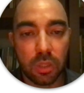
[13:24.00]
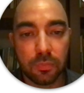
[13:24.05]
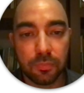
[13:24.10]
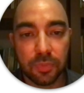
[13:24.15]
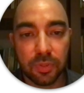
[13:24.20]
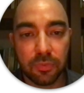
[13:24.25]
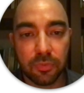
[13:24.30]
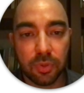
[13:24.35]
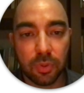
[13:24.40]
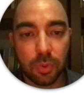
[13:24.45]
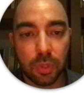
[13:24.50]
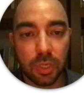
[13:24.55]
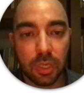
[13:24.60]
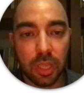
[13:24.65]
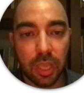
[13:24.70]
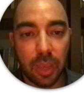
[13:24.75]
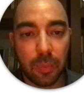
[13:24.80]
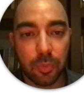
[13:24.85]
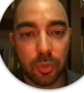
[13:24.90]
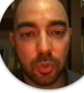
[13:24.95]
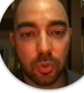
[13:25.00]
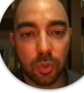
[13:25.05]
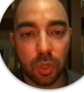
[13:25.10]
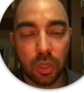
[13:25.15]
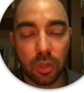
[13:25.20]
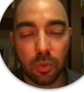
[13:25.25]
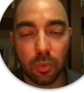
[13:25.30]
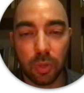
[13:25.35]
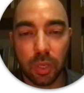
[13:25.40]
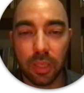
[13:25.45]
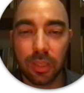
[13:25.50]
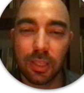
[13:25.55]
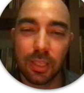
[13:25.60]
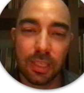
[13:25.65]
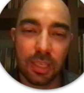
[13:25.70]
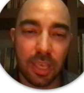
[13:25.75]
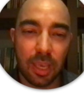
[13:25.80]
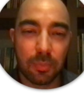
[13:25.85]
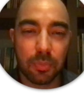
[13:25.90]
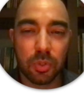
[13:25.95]
if you want to abstract away
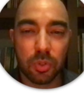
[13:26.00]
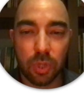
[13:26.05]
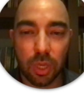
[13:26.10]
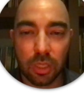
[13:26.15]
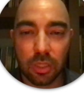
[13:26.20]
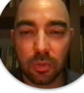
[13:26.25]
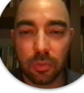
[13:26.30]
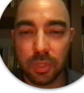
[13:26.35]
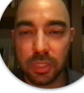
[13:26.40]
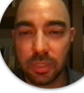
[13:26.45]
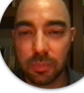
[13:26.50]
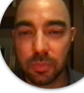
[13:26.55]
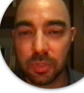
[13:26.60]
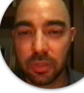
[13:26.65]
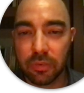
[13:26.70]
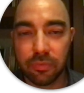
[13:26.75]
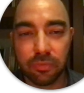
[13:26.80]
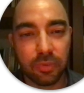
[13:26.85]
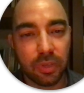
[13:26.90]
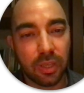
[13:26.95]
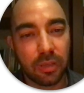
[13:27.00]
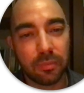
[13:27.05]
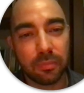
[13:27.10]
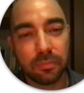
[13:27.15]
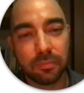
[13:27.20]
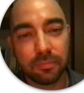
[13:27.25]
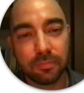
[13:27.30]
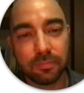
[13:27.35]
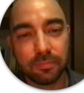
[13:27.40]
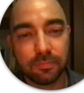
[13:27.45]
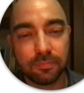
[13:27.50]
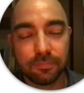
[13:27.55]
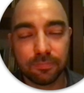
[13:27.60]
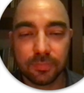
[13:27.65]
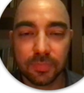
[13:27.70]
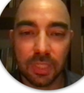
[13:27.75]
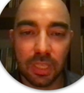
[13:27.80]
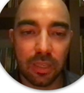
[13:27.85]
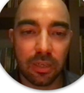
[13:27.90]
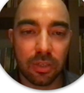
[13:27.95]
some stuff, I'm
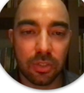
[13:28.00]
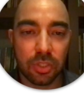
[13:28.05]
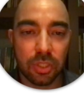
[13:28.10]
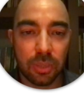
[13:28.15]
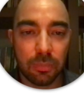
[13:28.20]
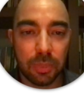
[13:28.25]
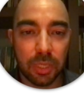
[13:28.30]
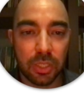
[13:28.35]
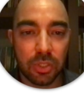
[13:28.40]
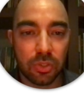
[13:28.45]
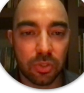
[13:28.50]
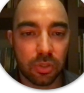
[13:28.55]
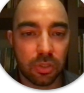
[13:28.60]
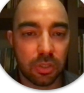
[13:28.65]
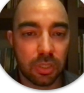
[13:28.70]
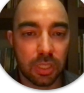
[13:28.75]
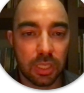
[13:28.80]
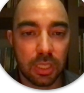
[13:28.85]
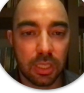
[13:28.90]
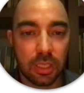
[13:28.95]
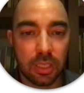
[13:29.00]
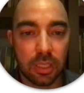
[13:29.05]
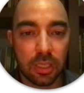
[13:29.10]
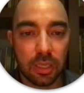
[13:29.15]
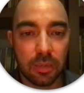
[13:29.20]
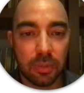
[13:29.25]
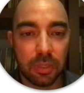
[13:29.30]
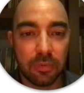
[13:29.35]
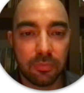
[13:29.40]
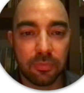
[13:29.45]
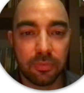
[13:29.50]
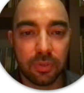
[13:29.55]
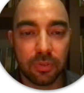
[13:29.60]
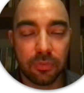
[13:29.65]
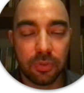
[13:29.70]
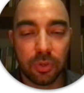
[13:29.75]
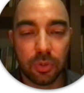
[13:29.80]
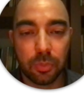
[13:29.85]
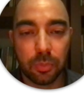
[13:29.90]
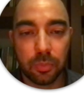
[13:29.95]
not sure. I mean, if
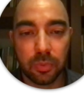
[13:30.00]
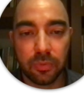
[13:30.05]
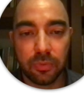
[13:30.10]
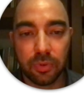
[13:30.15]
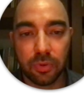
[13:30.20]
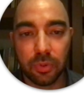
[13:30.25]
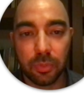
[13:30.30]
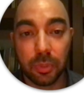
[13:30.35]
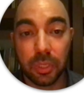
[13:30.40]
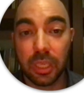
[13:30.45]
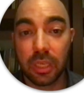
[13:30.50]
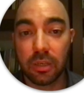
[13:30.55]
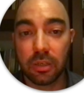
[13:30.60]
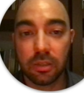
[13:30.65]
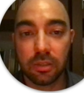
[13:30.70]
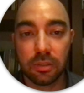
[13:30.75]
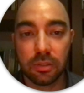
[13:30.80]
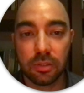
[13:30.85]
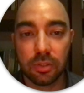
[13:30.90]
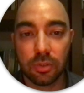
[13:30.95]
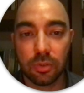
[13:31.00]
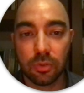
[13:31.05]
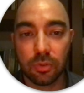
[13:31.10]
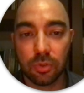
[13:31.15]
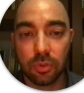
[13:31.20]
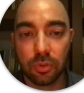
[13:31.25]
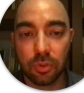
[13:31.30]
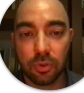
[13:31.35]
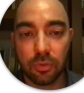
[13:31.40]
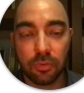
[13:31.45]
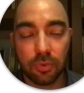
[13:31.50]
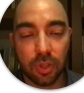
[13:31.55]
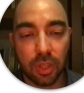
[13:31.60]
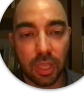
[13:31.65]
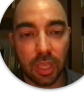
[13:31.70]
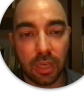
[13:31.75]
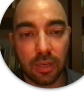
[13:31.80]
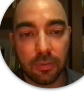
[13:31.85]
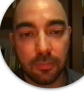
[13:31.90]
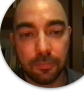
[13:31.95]
you're a beginner, don't go for
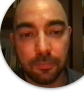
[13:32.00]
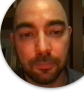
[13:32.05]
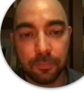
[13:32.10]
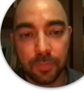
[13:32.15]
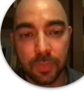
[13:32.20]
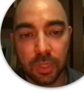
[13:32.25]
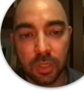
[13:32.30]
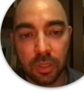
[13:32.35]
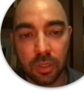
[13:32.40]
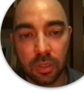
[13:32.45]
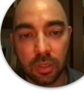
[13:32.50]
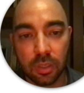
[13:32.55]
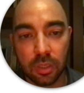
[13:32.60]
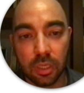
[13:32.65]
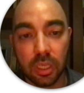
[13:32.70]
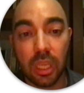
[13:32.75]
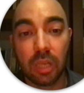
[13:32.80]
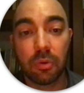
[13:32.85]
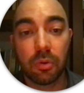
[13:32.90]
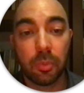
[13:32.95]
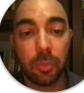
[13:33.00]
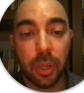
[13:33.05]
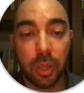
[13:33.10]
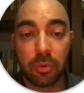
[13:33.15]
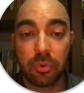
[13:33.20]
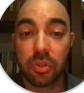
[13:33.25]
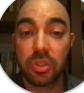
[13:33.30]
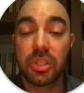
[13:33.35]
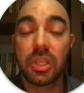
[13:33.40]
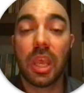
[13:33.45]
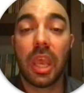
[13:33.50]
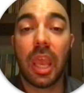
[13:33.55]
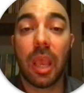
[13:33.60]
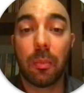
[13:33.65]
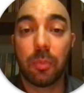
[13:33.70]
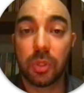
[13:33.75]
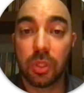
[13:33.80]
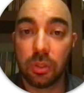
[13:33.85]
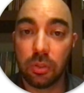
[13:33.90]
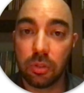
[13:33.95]
that. Error boundaries,
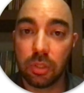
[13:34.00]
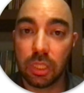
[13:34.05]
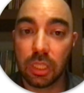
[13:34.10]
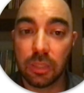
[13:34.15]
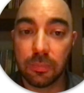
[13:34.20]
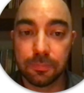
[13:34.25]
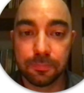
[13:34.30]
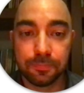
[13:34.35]
absolutely.